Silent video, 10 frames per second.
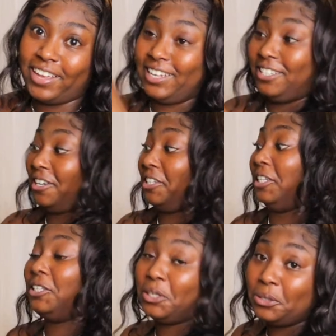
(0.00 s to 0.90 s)
As you can
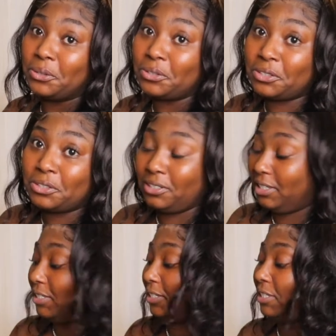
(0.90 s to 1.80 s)
see, it's
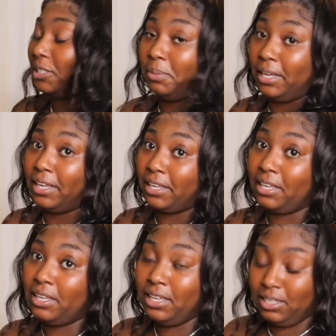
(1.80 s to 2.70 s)
huge. It's big.
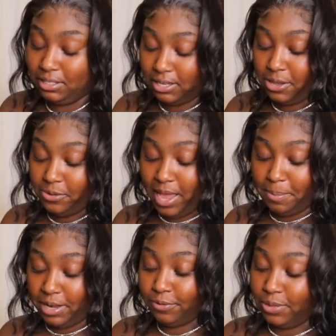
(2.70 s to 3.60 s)
So I
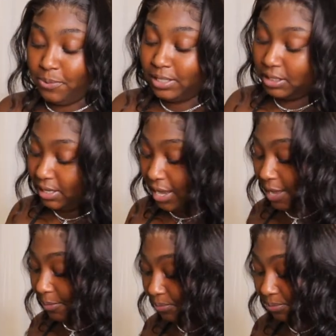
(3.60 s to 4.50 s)
bought it for the winter
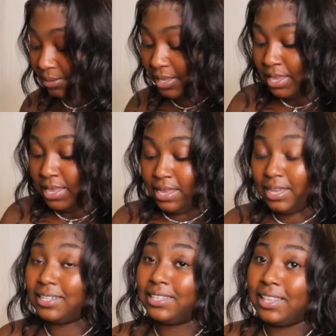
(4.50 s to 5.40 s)
time.
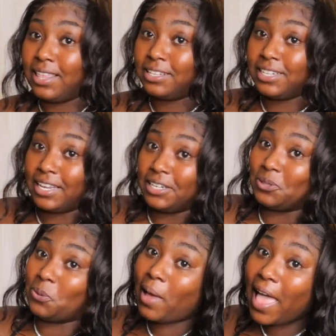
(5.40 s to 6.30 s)
It's a leather jacket
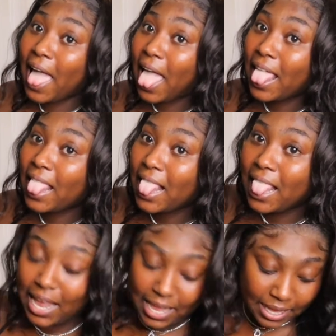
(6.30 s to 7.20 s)
as
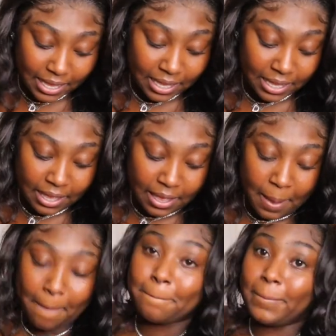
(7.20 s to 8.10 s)
well,
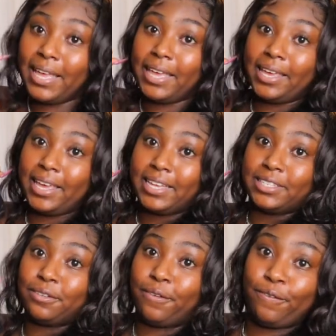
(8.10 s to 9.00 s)
but it
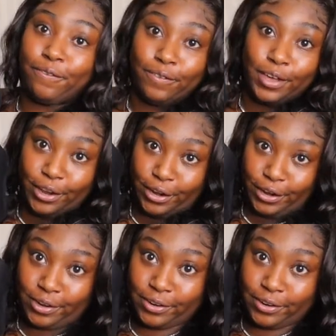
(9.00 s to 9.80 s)
has fur